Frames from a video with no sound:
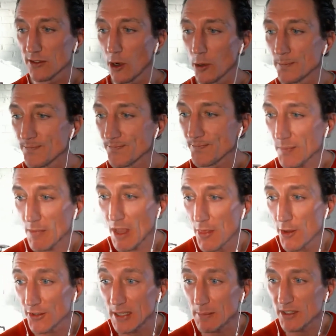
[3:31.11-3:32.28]
So
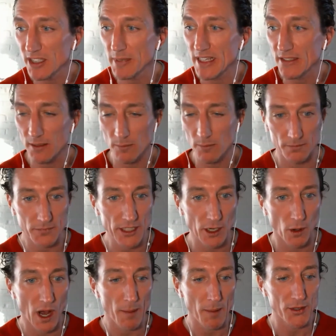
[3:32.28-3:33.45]
there seems to be some,
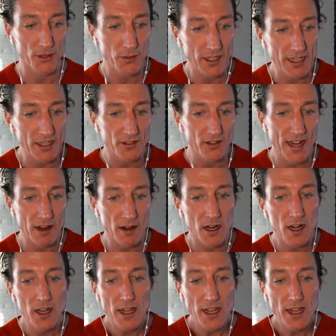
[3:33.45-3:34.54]
opportunities in there.